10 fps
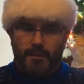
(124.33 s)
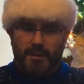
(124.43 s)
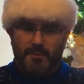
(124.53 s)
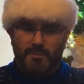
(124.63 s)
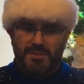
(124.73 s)

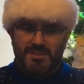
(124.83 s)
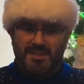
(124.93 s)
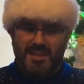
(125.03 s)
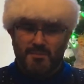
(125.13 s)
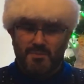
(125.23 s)
It was
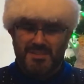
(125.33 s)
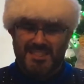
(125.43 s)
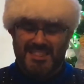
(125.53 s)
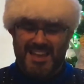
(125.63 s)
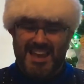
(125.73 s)

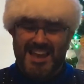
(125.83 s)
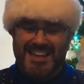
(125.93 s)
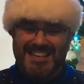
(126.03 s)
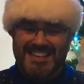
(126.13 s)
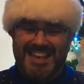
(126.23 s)

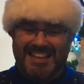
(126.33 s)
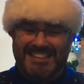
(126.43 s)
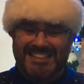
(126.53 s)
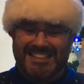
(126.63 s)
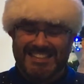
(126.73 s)
there
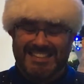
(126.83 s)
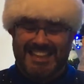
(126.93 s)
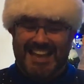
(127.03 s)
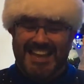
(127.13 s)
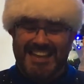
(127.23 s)

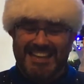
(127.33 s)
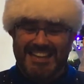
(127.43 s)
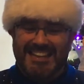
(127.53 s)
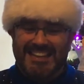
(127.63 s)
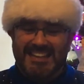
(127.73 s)
yesterday,"
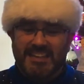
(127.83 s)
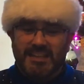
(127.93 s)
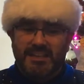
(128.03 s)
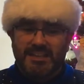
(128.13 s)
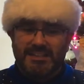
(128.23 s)

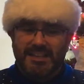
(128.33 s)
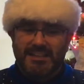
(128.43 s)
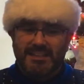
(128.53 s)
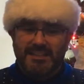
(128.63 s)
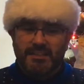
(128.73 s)
he said.
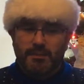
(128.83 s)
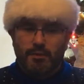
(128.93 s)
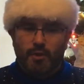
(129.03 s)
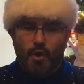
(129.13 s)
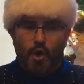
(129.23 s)

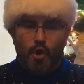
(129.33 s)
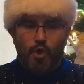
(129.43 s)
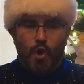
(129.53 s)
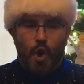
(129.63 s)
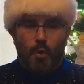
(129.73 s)

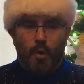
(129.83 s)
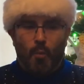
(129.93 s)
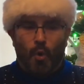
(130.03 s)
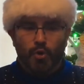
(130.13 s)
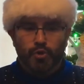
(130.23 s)
"No, it
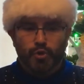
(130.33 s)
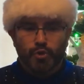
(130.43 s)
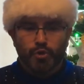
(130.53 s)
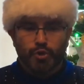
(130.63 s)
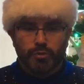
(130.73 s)

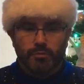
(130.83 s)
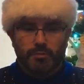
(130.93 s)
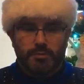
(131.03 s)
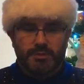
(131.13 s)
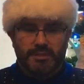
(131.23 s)
wasn't,"
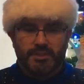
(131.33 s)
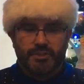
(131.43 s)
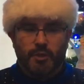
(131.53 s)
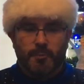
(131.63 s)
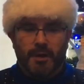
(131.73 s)
said the
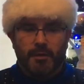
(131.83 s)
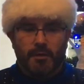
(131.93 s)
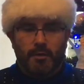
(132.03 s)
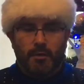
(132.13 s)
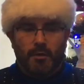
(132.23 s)
snowman.
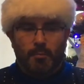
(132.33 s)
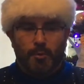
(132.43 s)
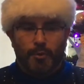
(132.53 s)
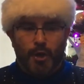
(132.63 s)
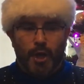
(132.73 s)

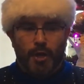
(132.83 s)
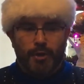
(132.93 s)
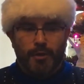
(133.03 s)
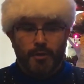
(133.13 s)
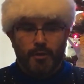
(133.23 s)
"But then,
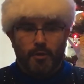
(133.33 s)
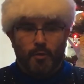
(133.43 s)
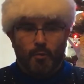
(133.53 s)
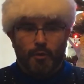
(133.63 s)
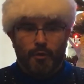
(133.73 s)

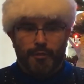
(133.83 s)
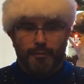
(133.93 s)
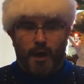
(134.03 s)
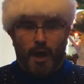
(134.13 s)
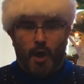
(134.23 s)
we're
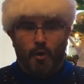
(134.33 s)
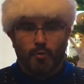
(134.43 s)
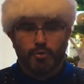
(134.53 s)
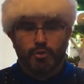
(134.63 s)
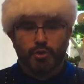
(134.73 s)

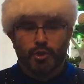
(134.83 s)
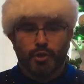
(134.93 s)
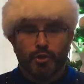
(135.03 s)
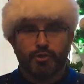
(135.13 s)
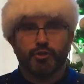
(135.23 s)
1,000
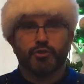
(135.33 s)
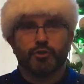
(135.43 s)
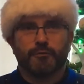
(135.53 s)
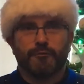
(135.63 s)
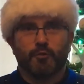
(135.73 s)
years into
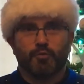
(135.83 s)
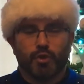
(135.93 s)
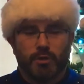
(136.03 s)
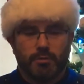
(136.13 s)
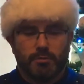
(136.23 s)
the future."